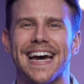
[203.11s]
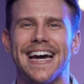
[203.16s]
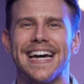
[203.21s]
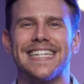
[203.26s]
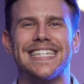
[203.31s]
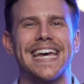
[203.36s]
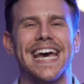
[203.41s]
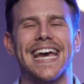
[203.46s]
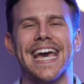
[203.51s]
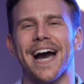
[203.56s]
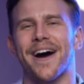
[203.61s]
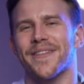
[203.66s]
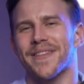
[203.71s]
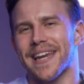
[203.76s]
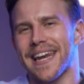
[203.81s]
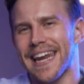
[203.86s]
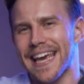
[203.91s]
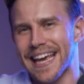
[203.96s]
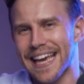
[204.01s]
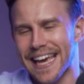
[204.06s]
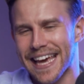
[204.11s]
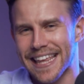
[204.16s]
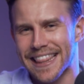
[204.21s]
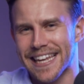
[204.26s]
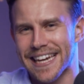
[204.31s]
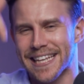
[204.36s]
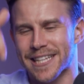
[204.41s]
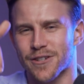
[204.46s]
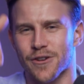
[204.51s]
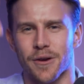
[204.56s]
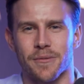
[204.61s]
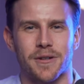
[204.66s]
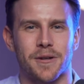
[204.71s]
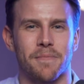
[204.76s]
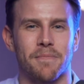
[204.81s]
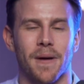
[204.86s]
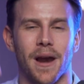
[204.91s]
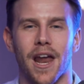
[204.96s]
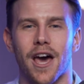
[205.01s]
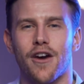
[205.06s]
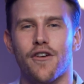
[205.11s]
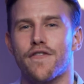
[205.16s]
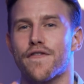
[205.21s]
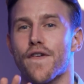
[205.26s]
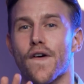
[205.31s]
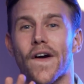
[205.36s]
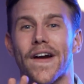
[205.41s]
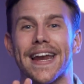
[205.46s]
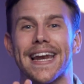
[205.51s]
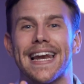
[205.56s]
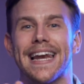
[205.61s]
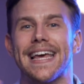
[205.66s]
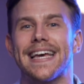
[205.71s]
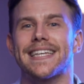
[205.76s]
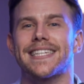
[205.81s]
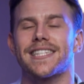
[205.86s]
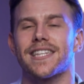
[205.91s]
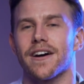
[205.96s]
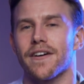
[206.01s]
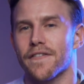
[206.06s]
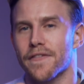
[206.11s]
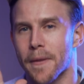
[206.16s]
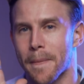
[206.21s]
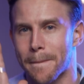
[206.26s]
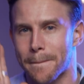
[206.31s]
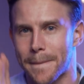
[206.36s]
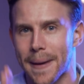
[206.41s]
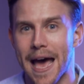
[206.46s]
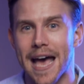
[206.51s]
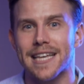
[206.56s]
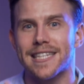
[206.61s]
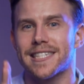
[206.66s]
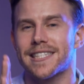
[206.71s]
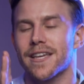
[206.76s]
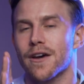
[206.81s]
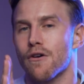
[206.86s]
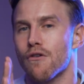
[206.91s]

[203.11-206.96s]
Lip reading: Check out the link in the description below for a list of the best